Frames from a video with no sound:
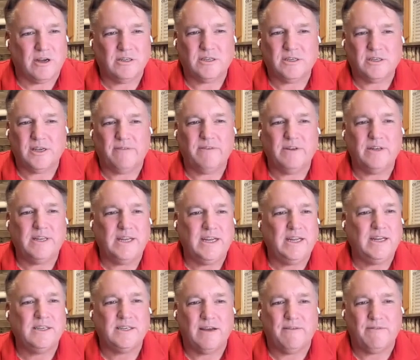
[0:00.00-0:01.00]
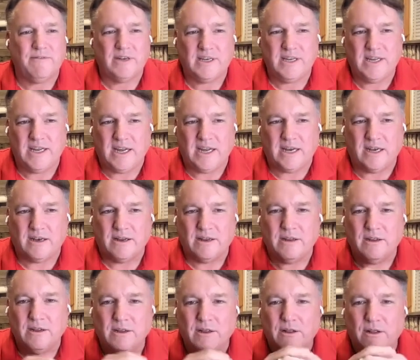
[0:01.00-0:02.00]
John 17, 17.
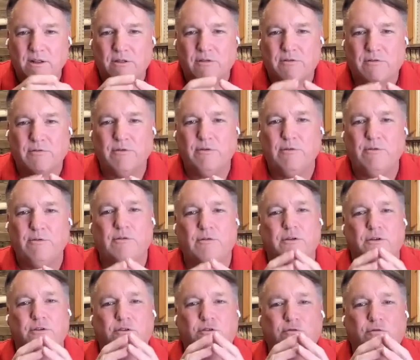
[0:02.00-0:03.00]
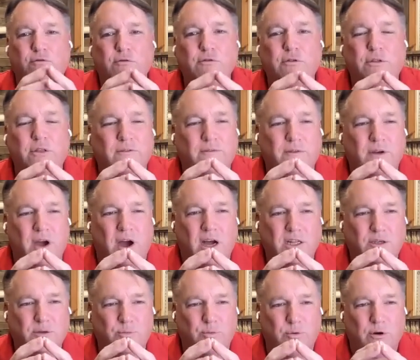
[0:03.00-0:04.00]
Through the truth of
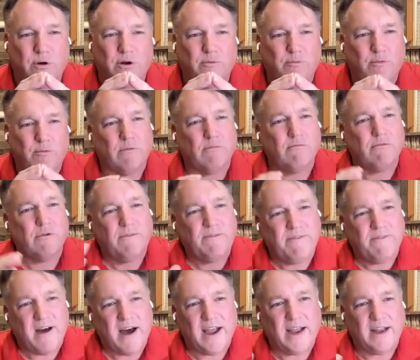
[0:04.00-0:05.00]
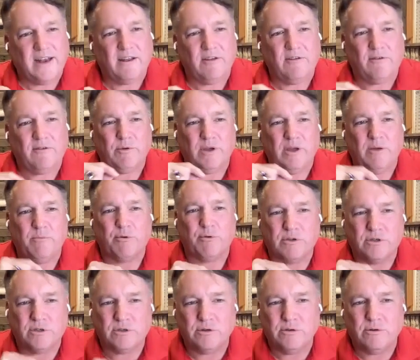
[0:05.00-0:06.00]
God's word, we're refined as we
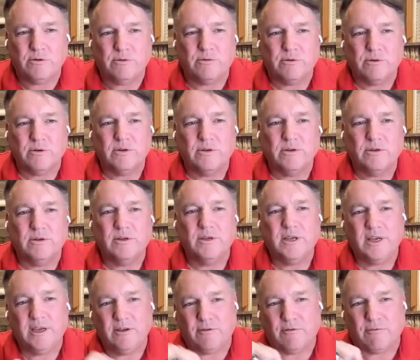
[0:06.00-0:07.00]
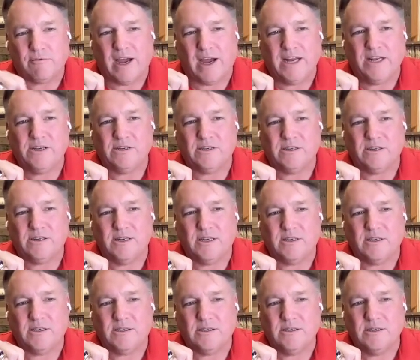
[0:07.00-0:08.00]
pursue his
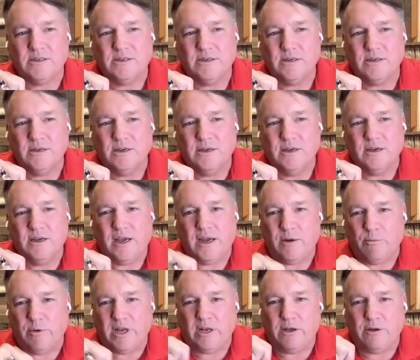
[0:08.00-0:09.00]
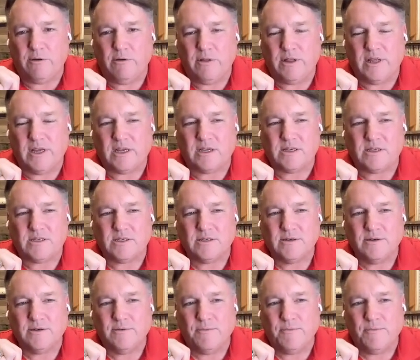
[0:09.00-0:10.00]
righteousness. And we do this